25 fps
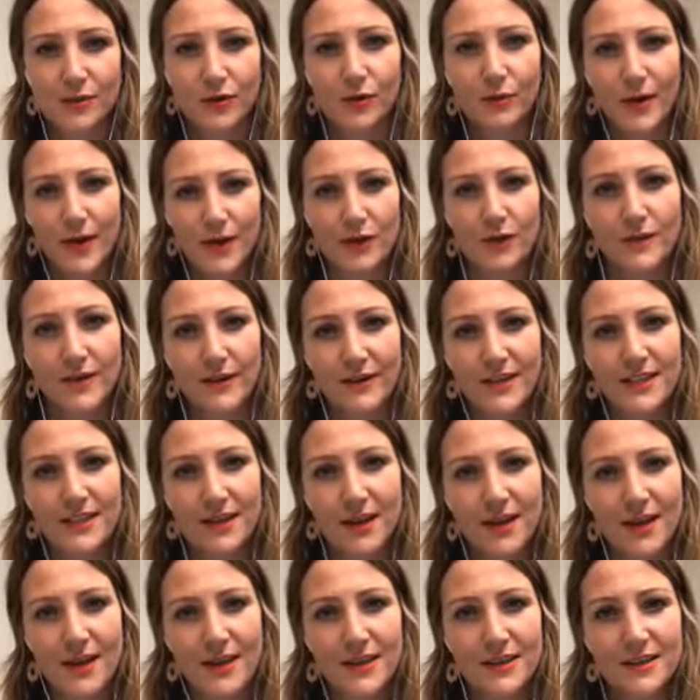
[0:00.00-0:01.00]
or when you're very
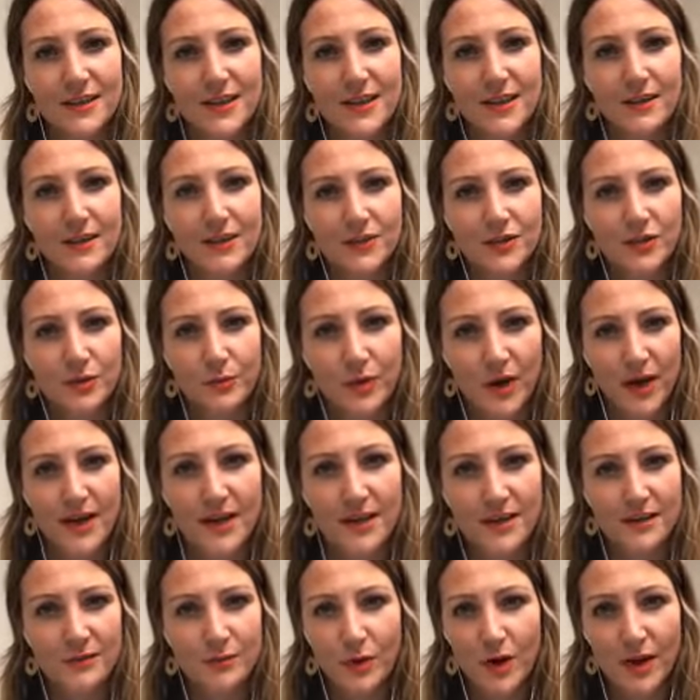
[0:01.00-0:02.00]
tired, because your
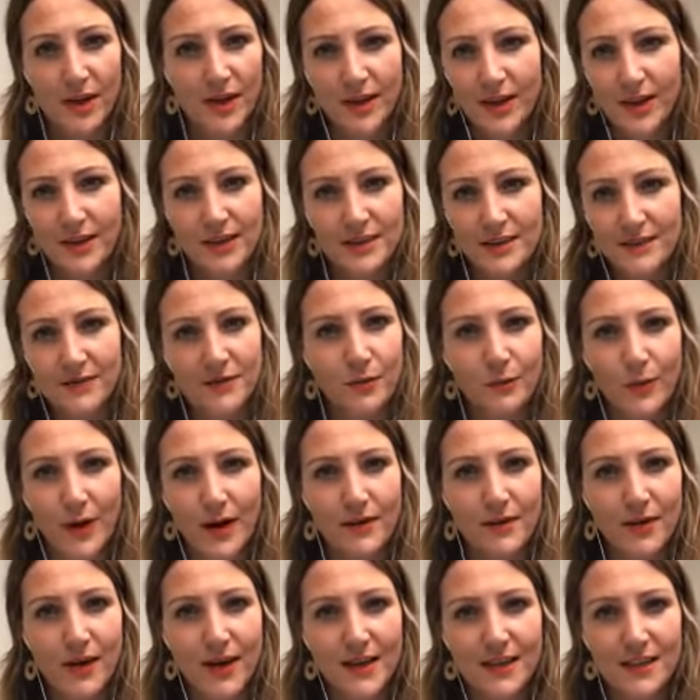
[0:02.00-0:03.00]
brain is working in a different
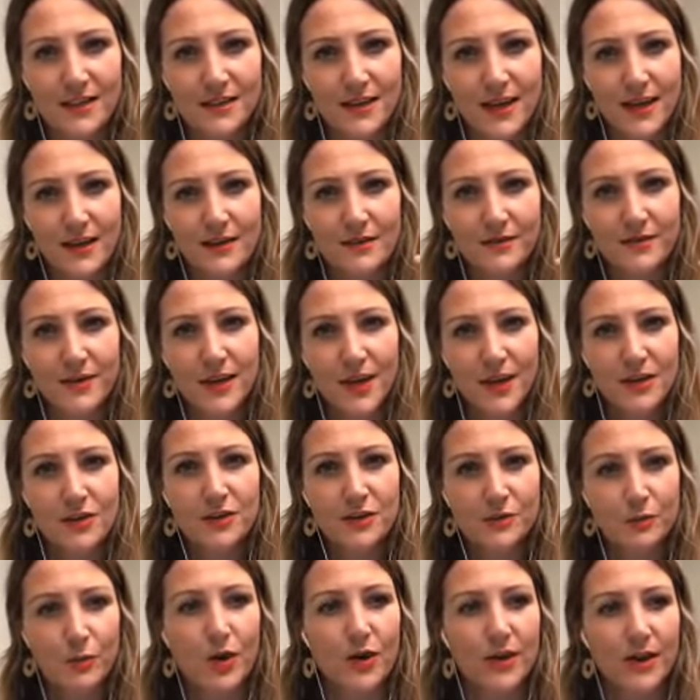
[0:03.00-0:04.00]
way, right? It's kind of
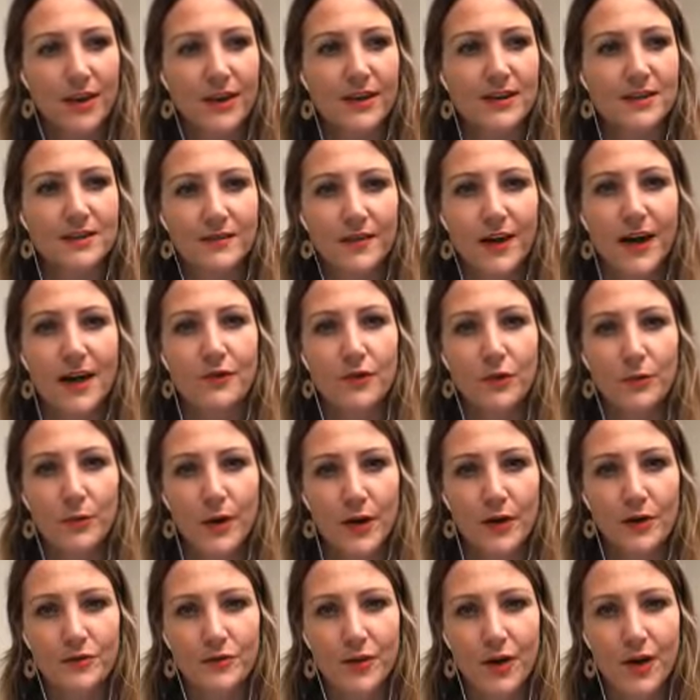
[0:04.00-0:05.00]
just working in survival
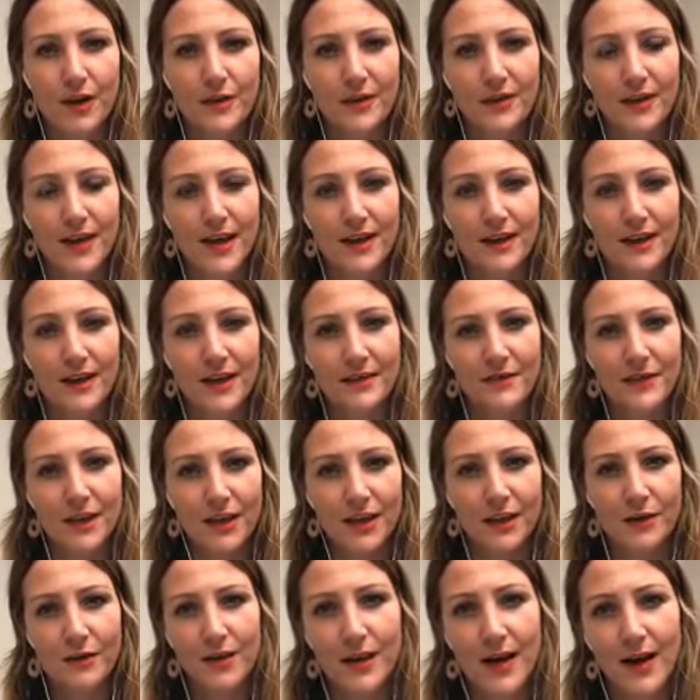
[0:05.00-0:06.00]
mode rather than
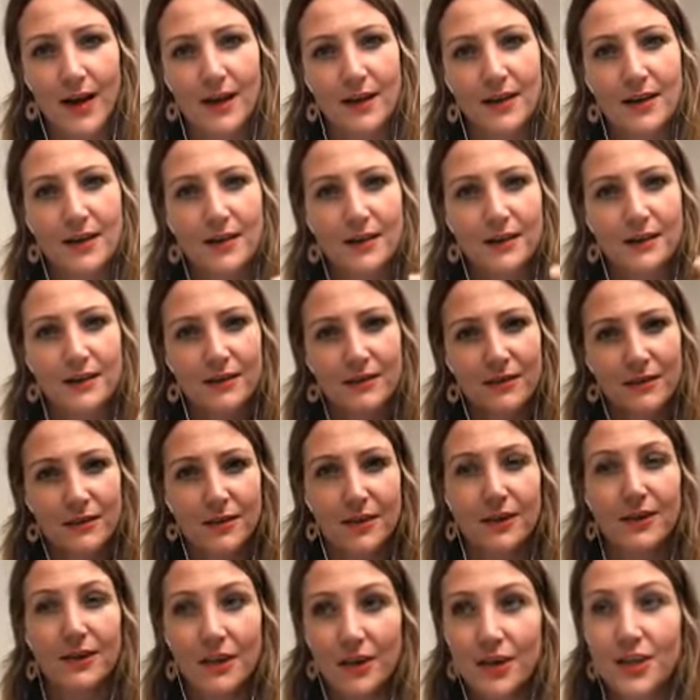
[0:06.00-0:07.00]
giving you that,
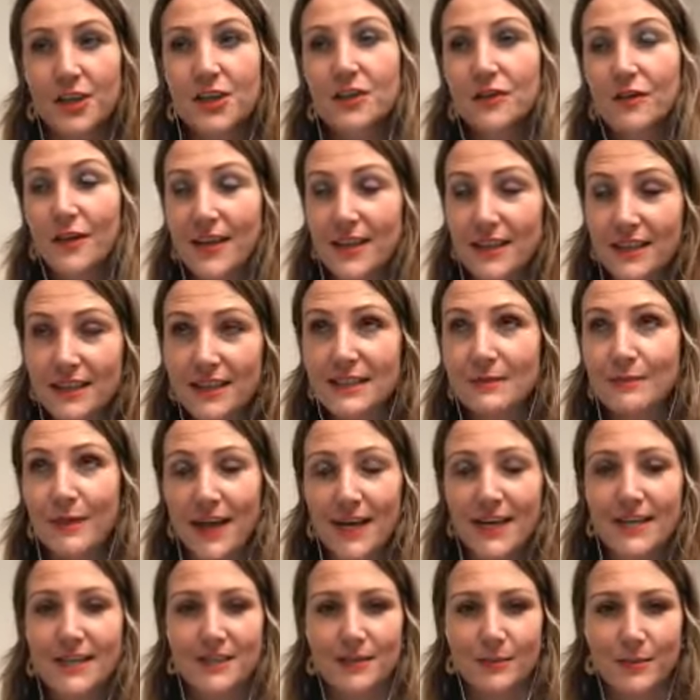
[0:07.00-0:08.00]
the luxury and the
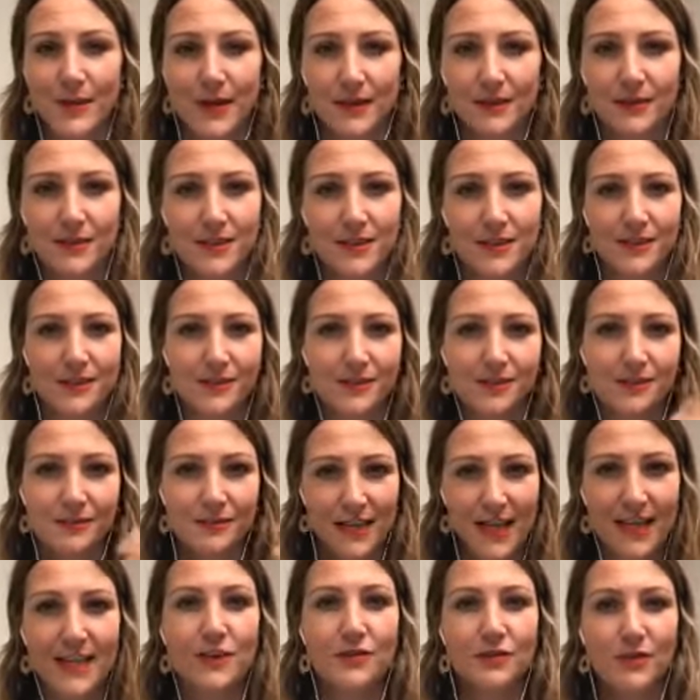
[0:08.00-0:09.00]
space to be able to
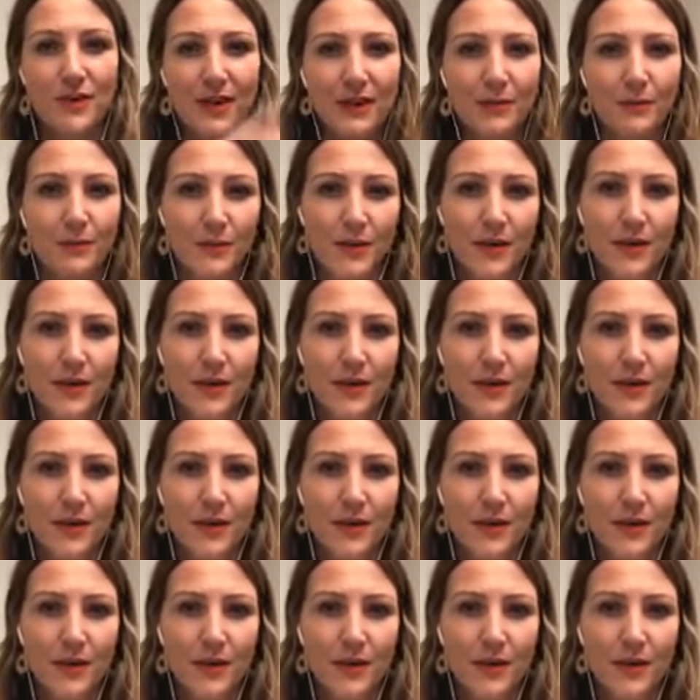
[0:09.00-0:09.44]
daydream.